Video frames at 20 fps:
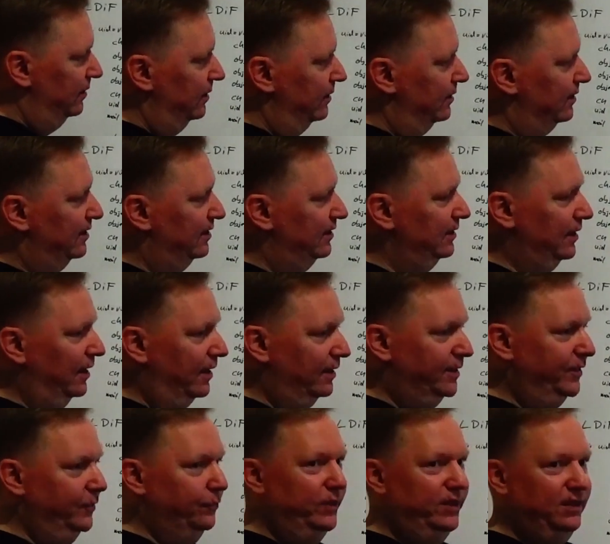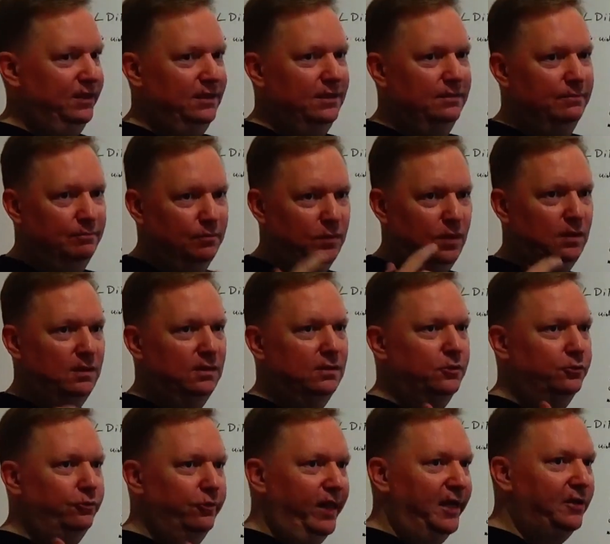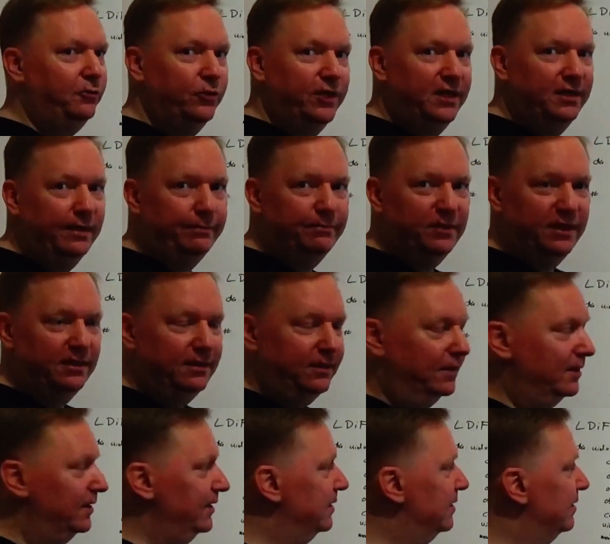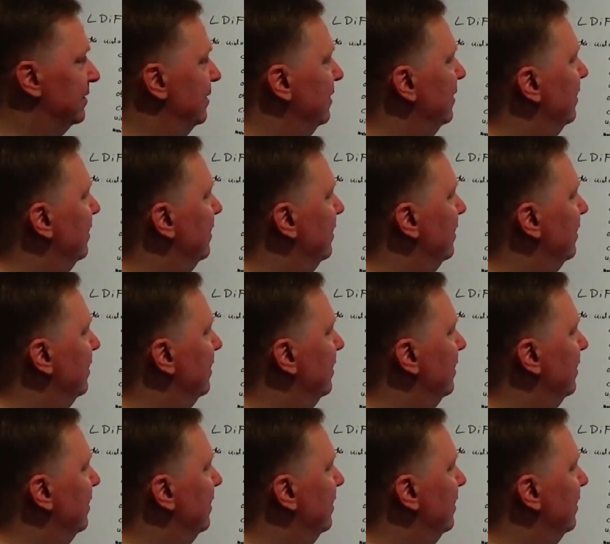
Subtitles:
CRUD model, create, read, update, delete,